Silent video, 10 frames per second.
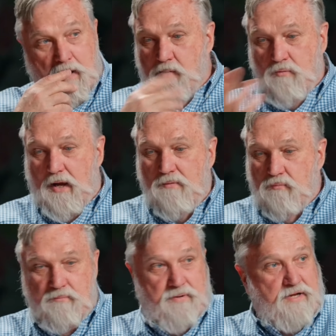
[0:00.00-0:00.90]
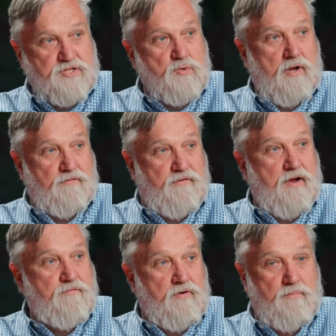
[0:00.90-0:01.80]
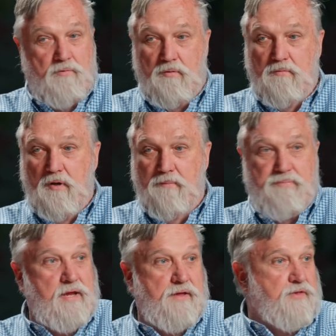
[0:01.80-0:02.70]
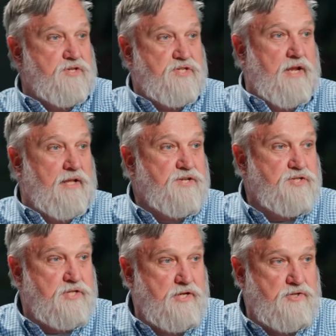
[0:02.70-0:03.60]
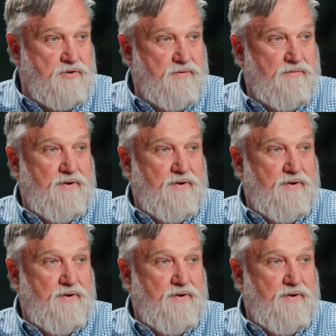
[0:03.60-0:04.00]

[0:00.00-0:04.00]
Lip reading: I would be disqualified from being in the state legislature